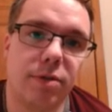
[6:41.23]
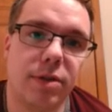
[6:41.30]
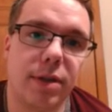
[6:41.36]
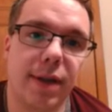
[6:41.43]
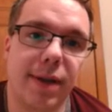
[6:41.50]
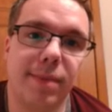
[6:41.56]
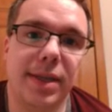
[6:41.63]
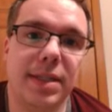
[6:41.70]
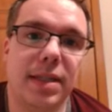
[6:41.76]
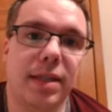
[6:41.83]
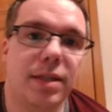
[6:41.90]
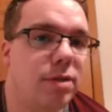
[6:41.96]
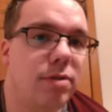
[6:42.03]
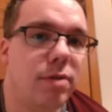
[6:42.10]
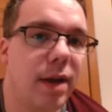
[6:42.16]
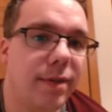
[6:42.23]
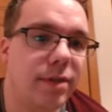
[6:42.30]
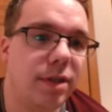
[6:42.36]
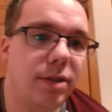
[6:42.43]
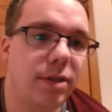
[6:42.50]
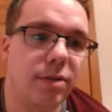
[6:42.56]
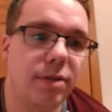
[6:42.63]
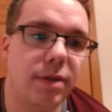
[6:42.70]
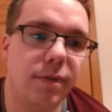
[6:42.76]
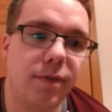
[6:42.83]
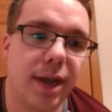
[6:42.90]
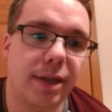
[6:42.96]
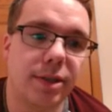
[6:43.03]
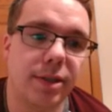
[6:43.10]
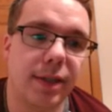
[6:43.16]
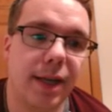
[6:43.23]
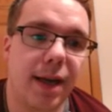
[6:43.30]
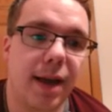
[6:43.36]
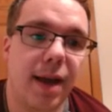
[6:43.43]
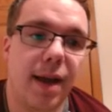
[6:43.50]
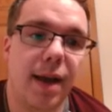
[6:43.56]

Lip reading: So that means I do have to do some factoring.